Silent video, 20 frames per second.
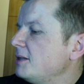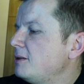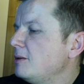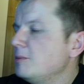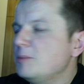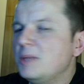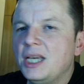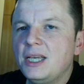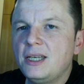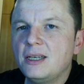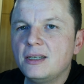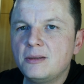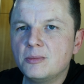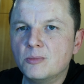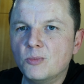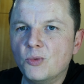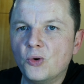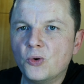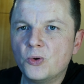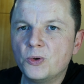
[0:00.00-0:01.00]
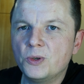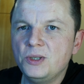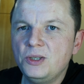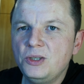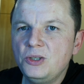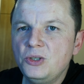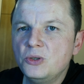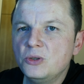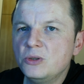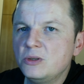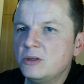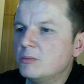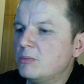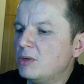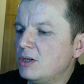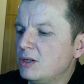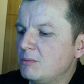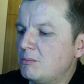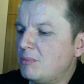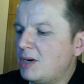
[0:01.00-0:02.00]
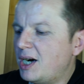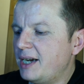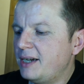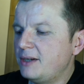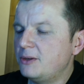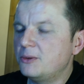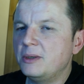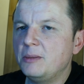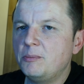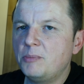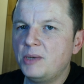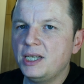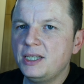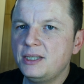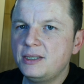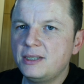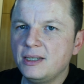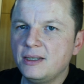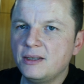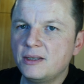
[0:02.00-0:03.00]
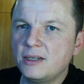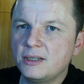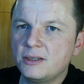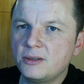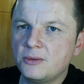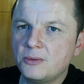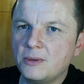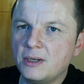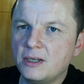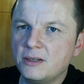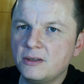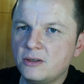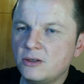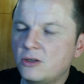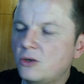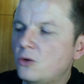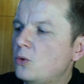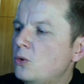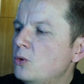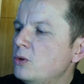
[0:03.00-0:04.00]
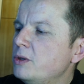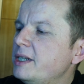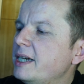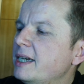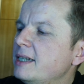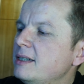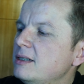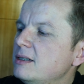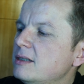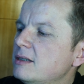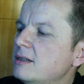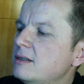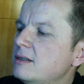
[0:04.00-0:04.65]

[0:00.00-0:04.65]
make it more usable by replacing this rather old and